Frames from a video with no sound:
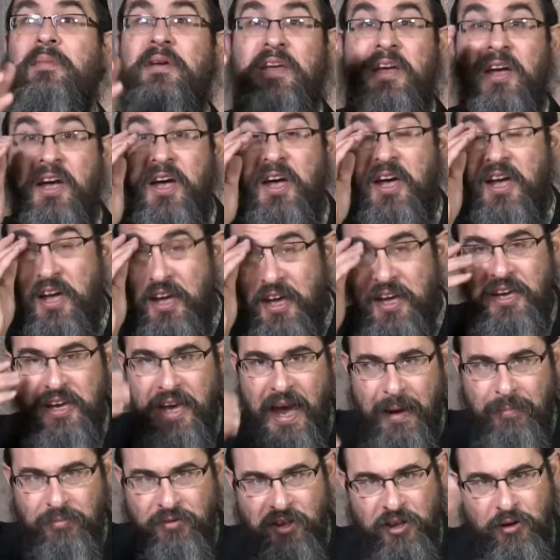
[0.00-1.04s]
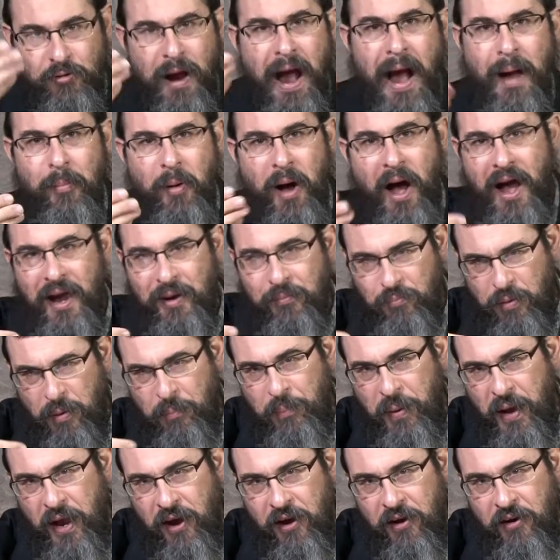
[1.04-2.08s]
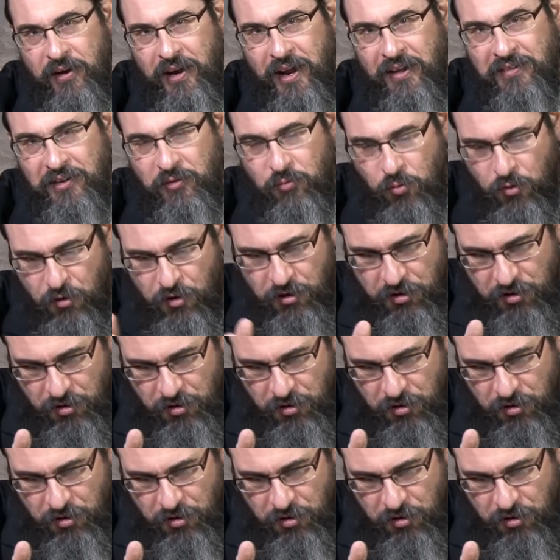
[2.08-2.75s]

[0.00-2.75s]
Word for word: He, he came to the rabbi prepared, as it were,